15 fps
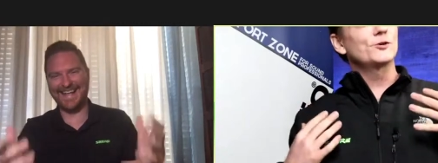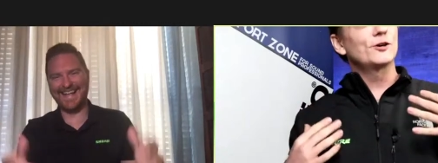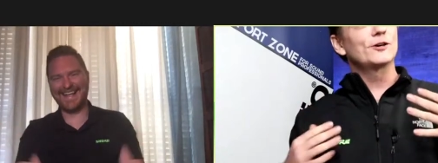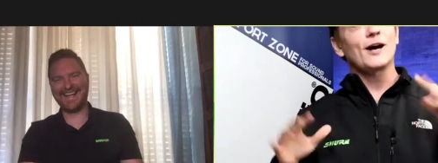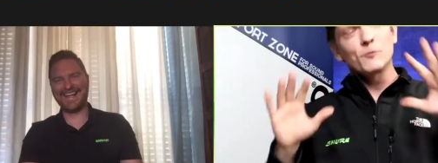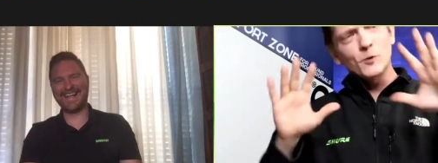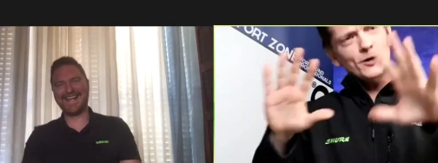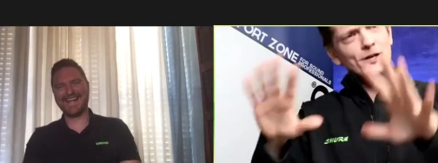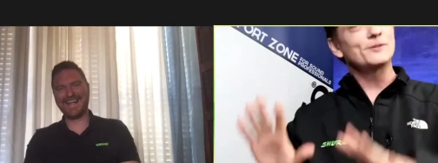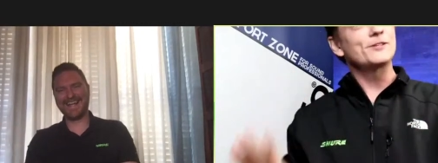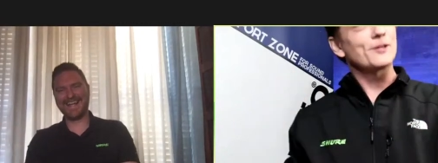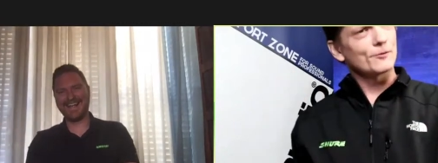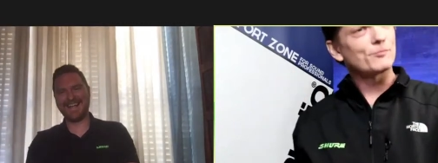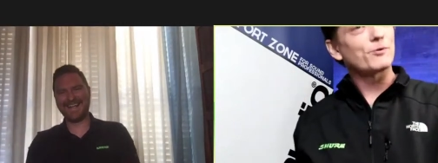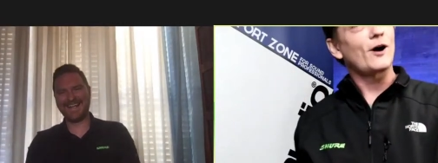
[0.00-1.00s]
Speaker 1: We'll get to the
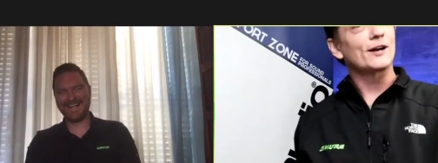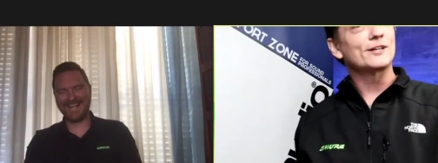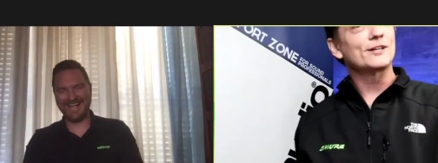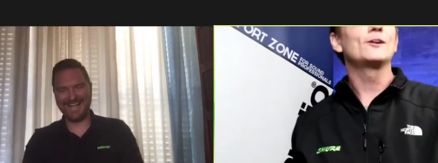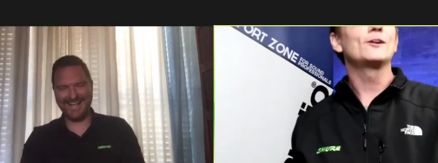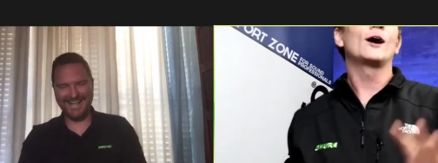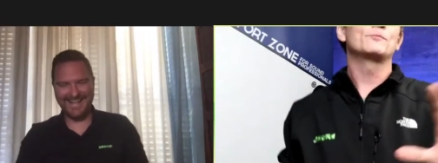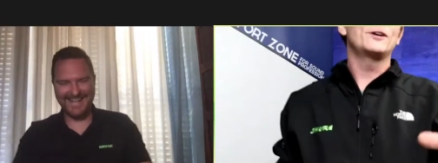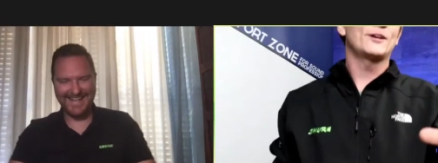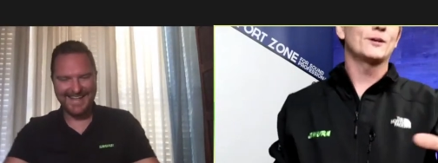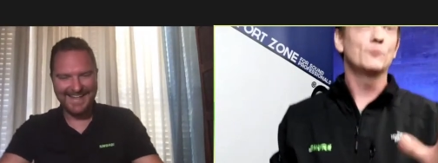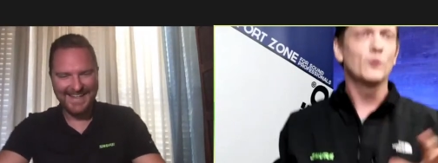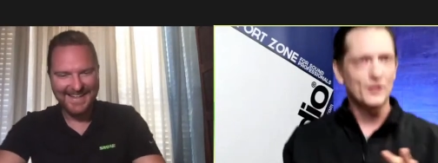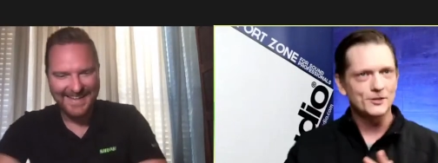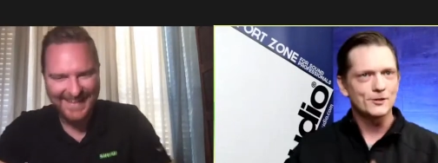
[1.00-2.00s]
product. No, I'm kidding. We'll get to
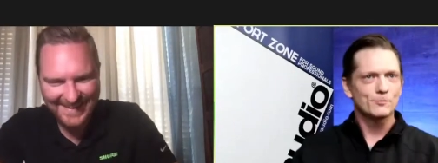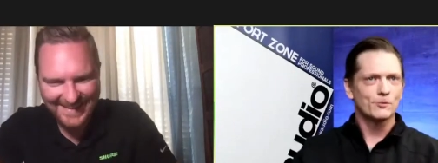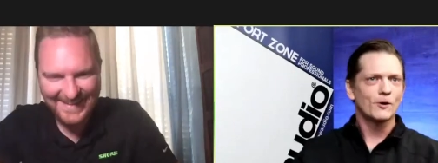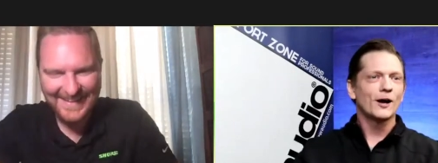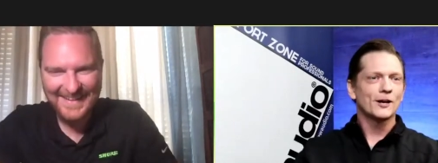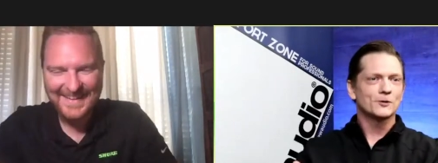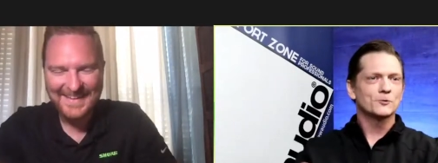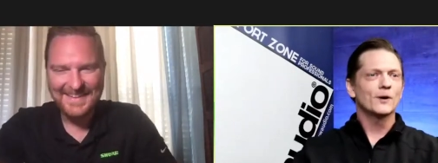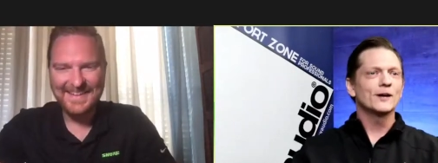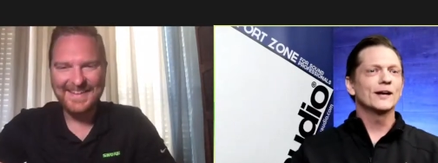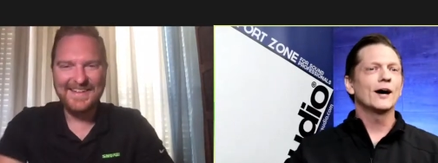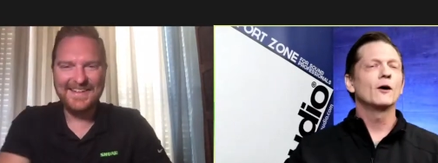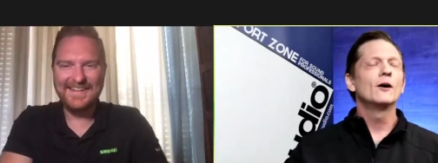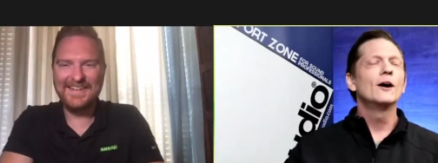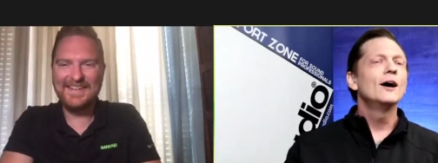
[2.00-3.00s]
the product right now.
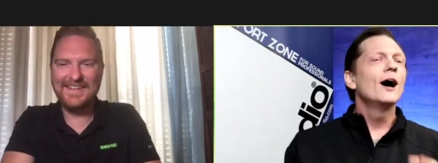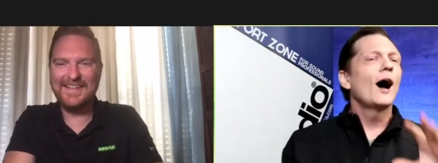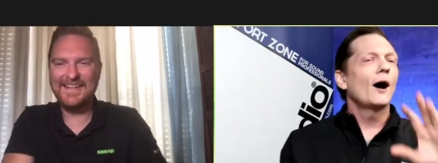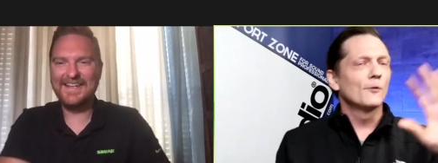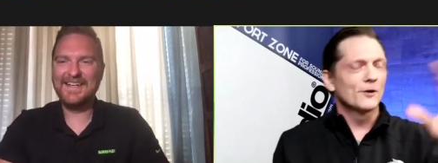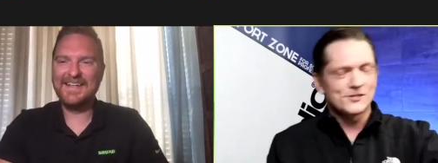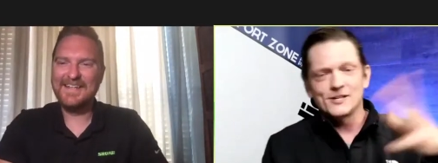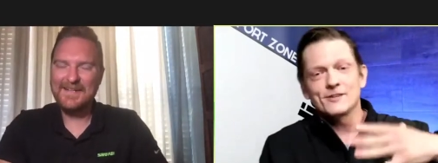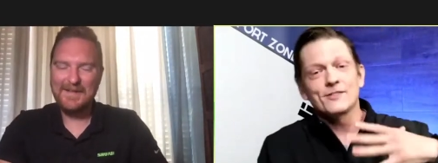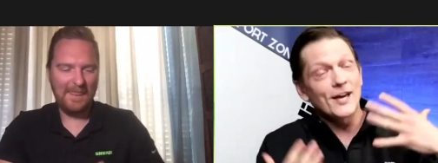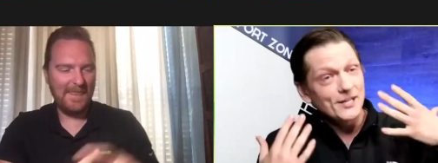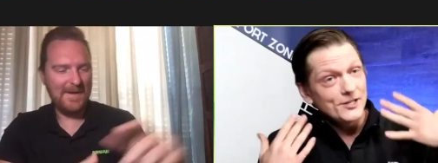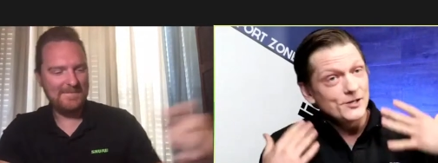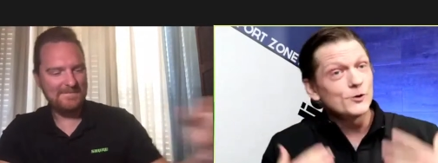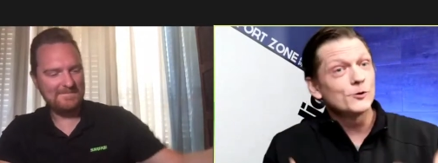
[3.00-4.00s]
I want to say thank
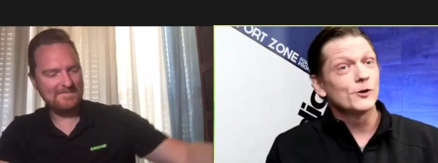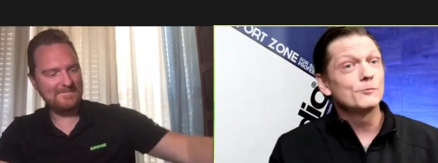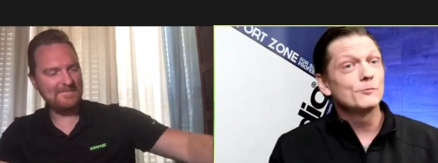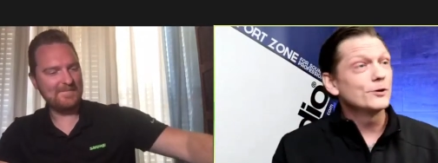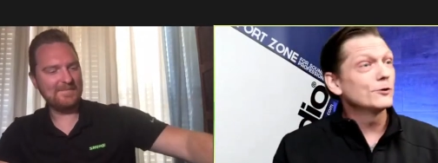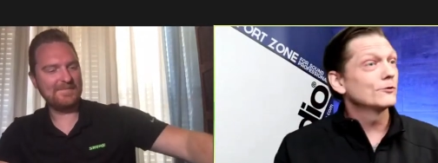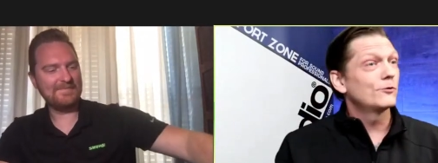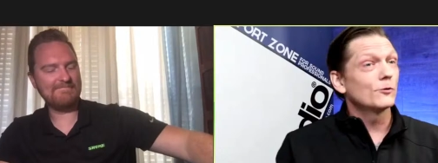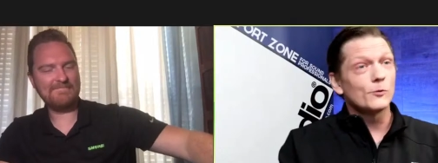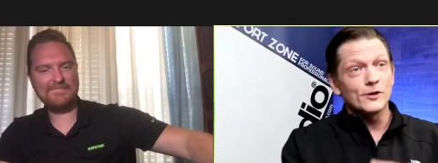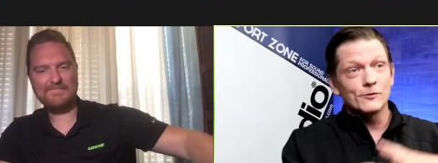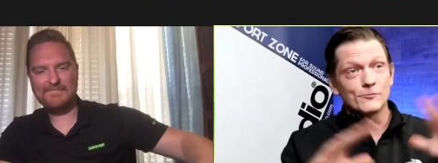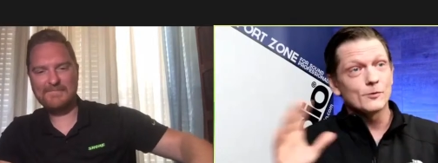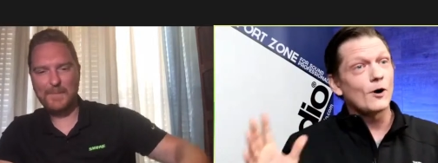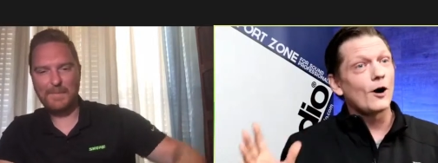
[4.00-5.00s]
you. Beautiful. We've been
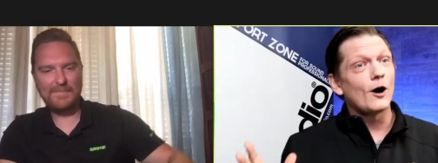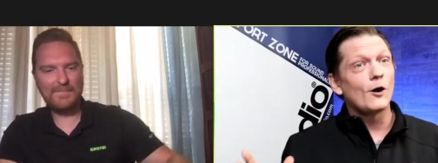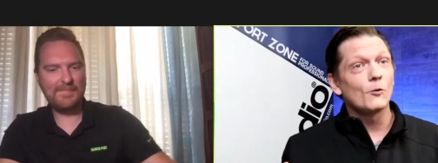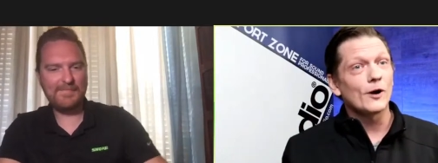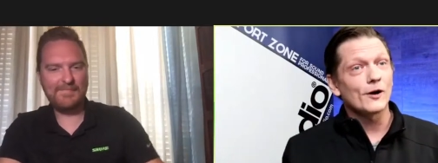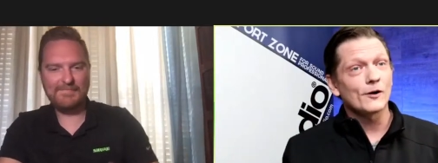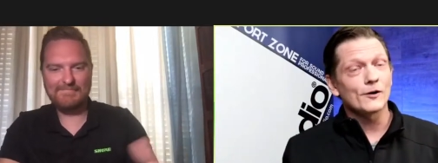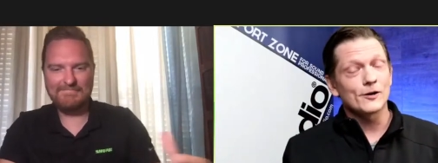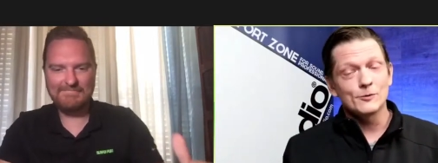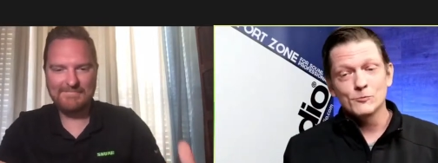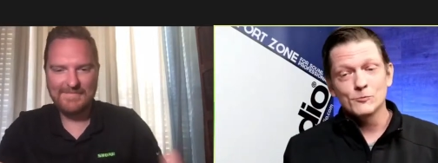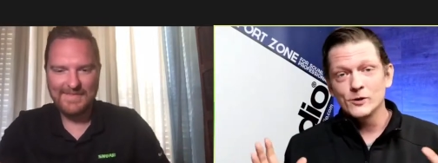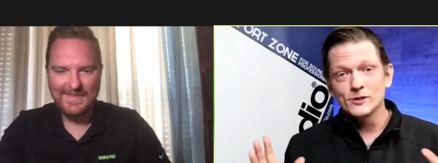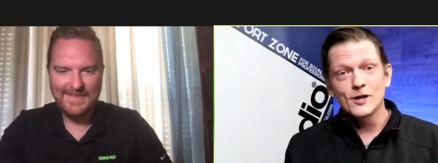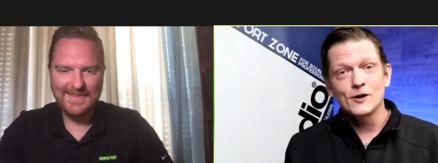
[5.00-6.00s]
all wearing them. We love
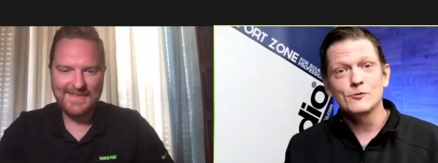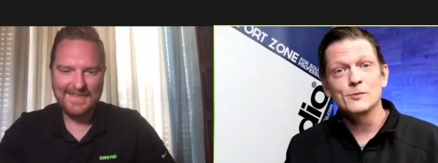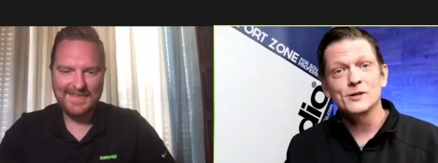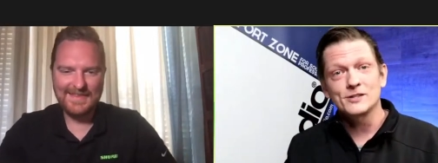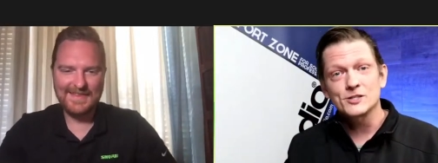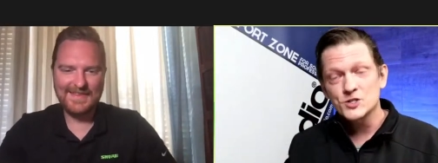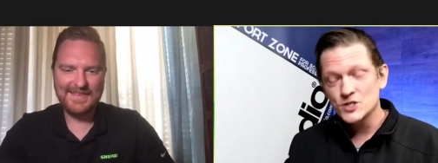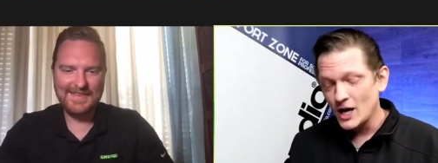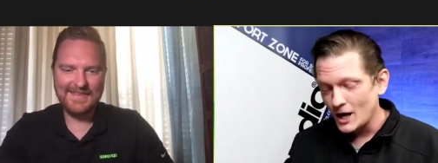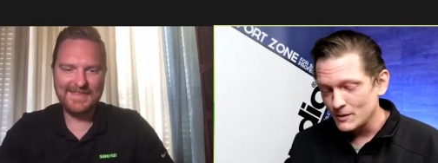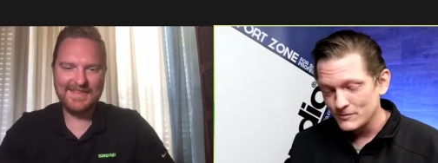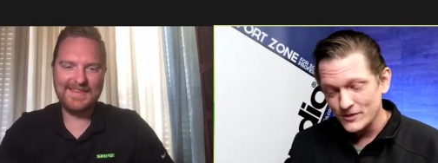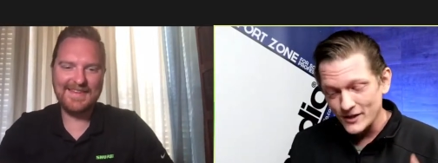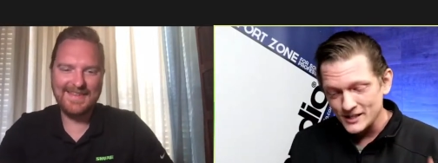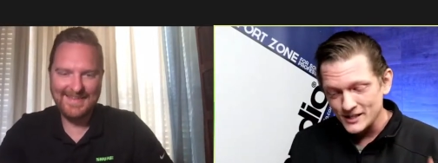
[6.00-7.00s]
them at the shop.
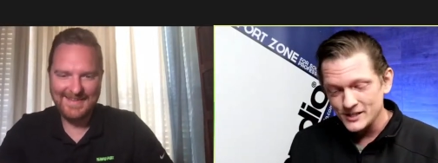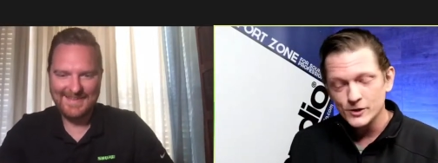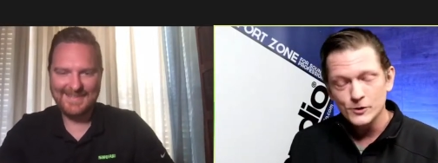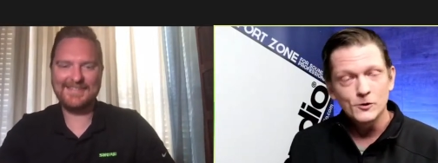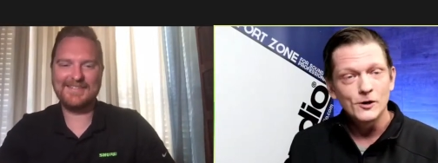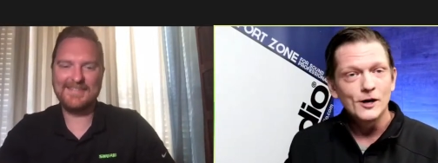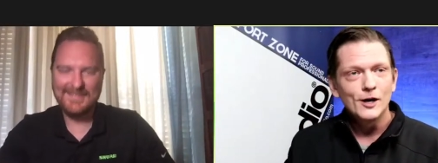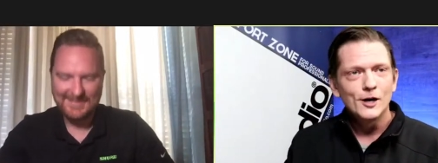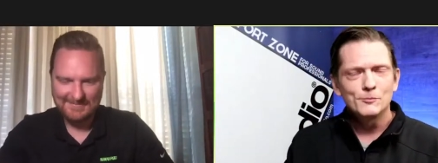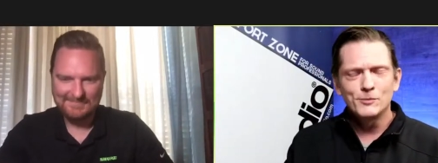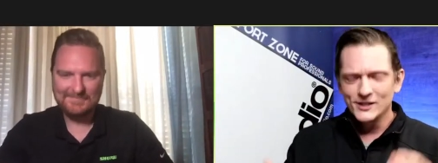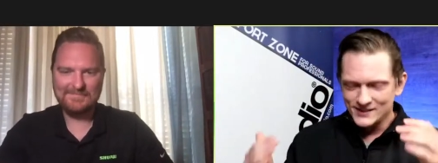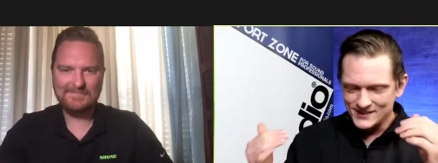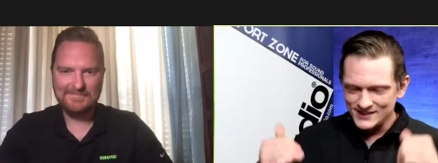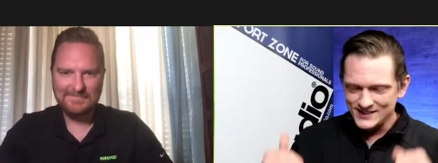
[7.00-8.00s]
Thank you. But
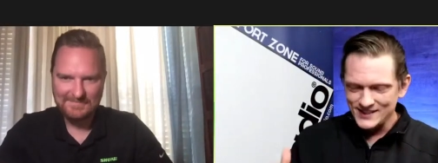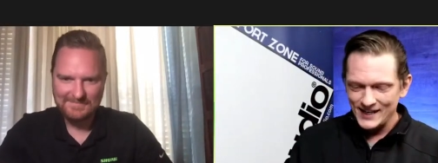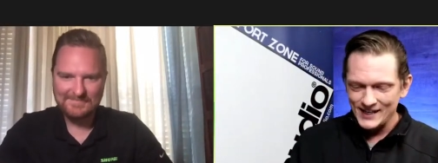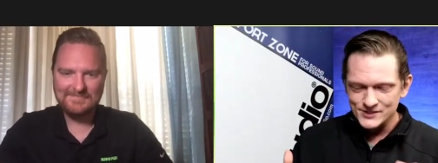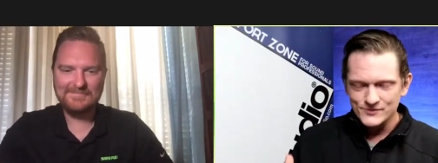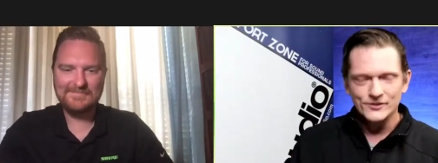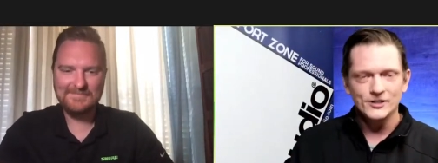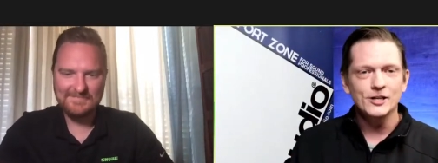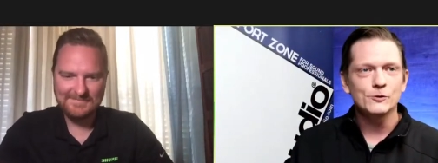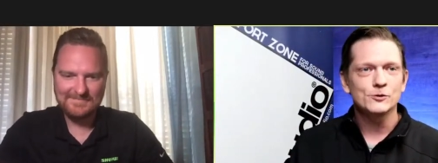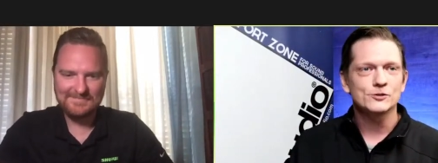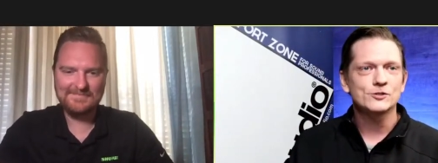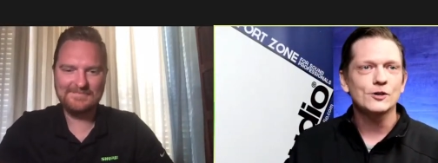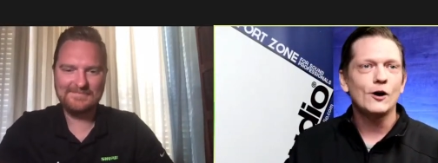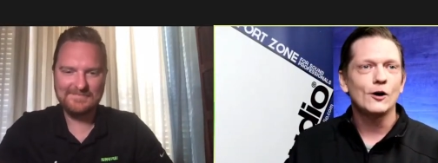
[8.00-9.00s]
today's video is
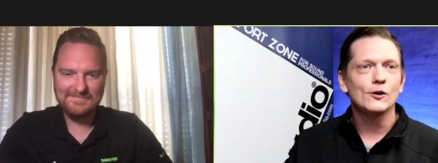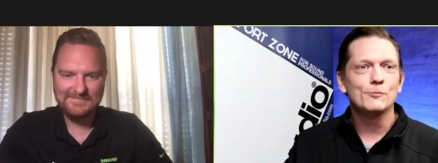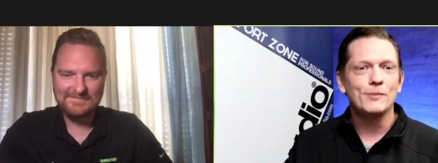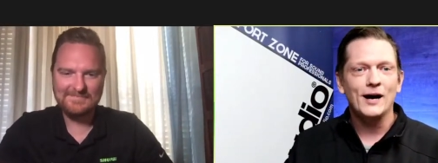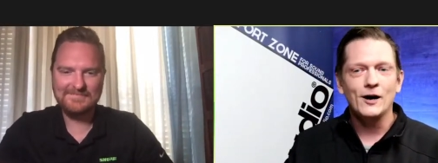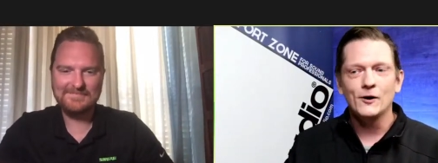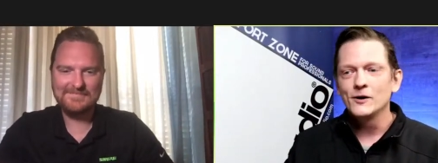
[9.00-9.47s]
all about